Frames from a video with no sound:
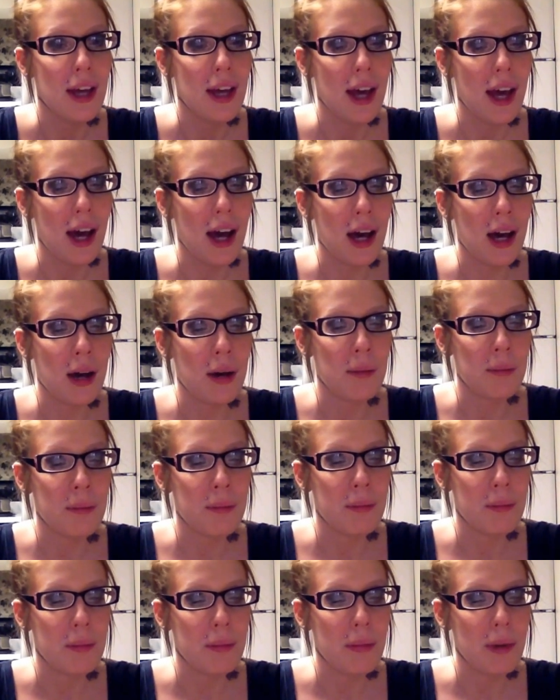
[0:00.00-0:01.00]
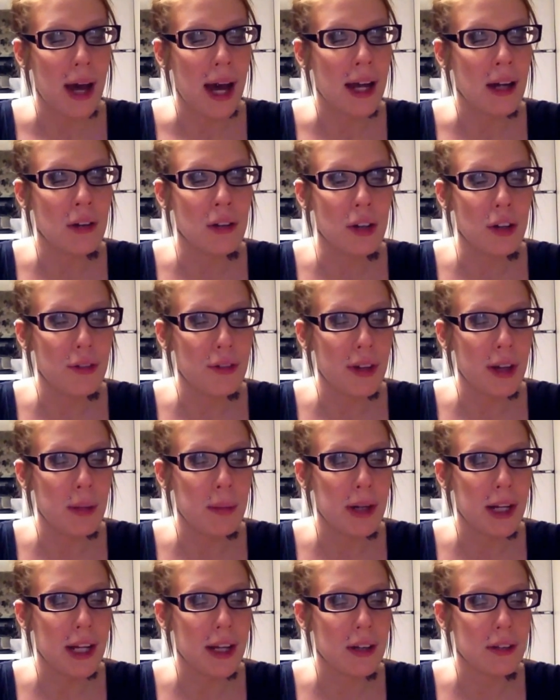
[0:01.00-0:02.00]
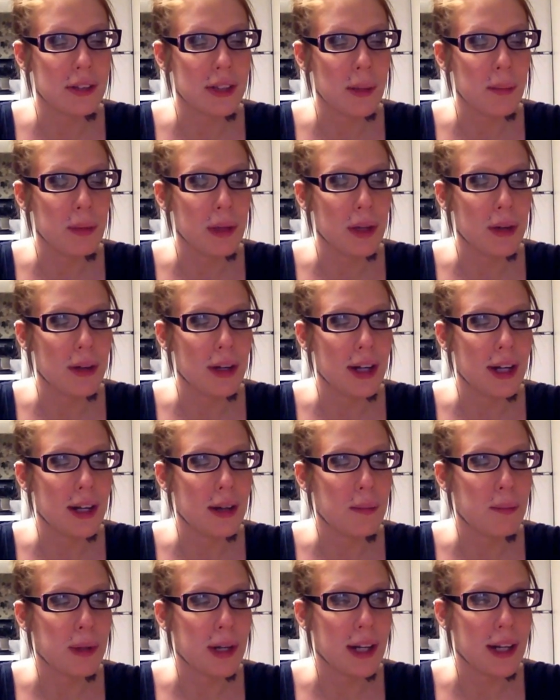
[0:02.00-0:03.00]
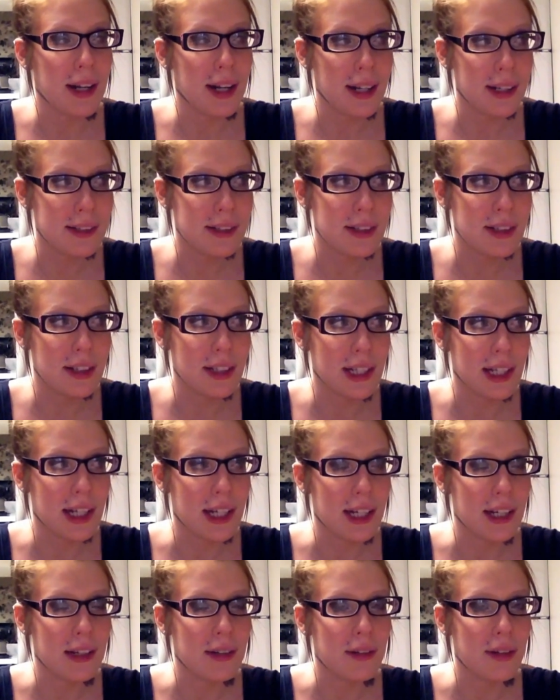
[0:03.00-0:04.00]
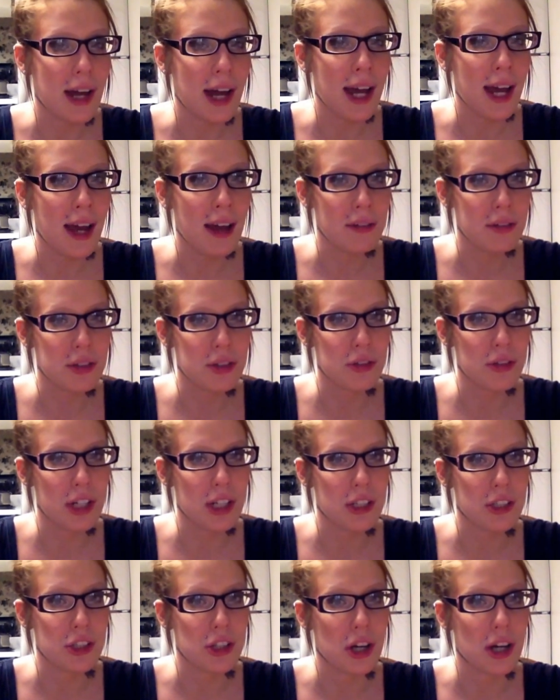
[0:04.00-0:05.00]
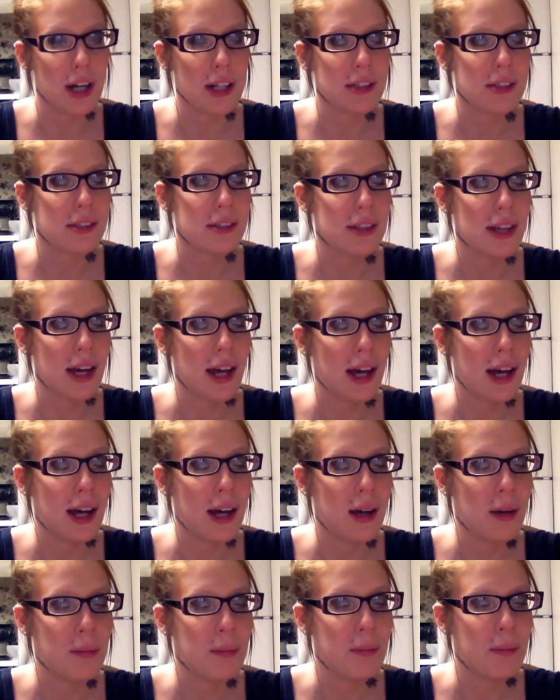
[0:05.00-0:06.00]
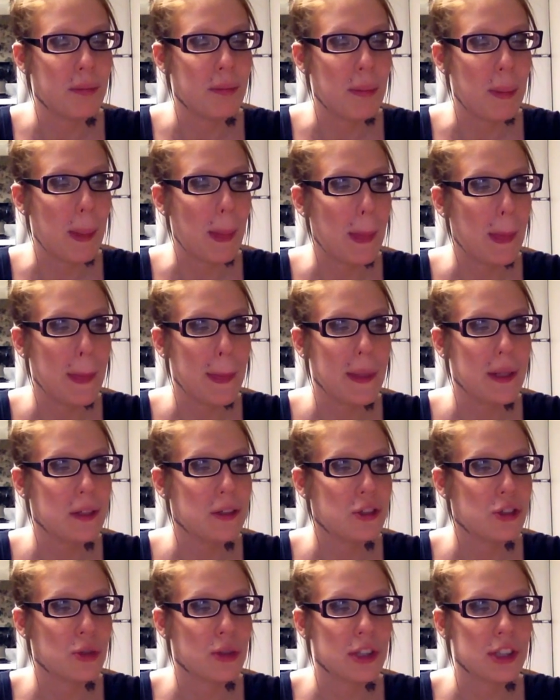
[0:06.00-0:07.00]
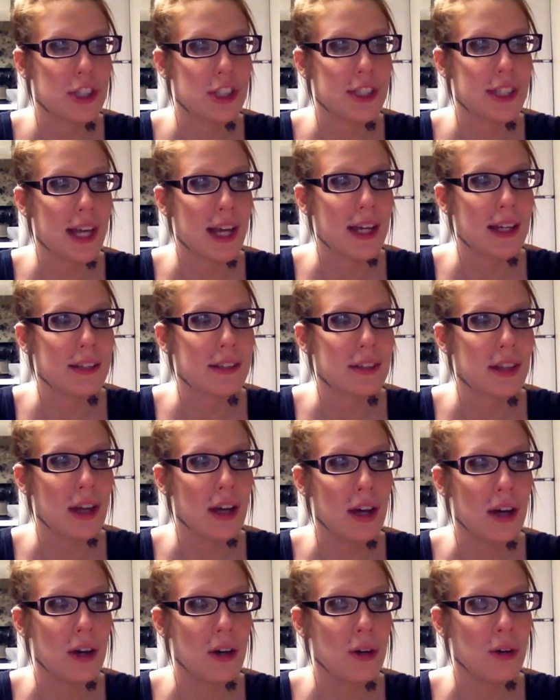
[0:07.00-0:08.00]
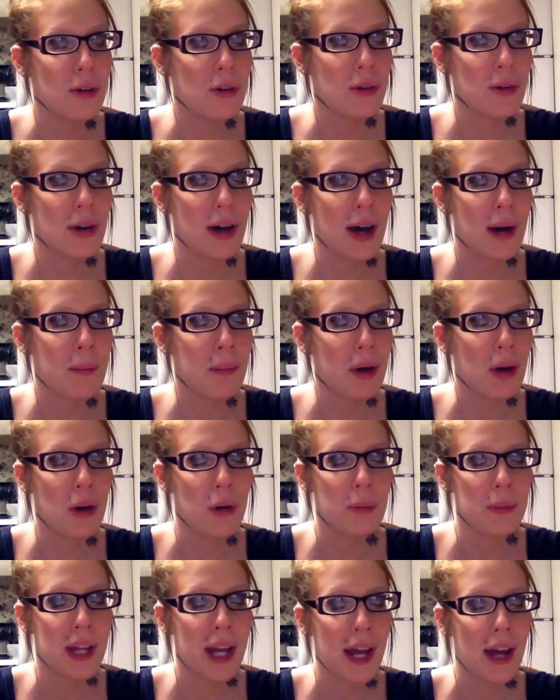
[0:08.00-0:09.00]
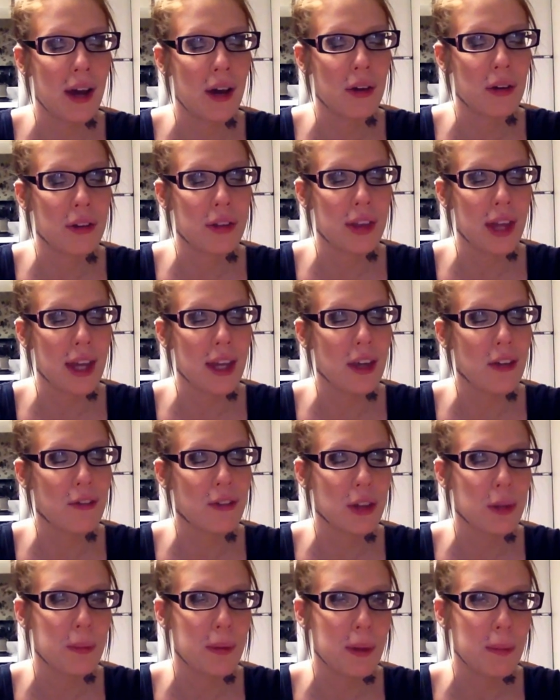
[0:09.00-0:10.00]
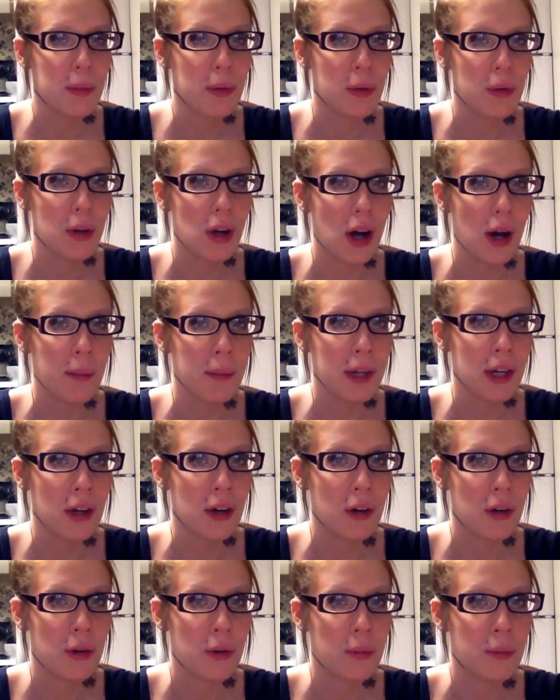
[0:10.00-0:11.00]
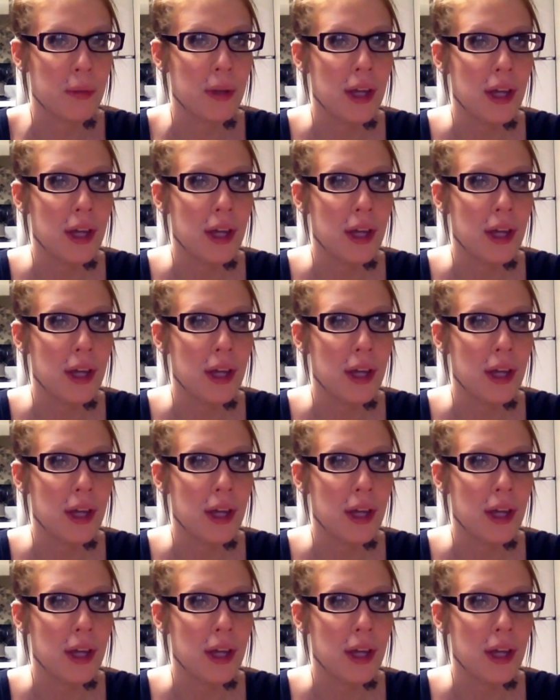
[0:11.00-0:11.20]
I don't know if anybody else uploaded it, but it is deleted. I have screenshots. George says, oh, I'm home now. Thank you for the people who got me home.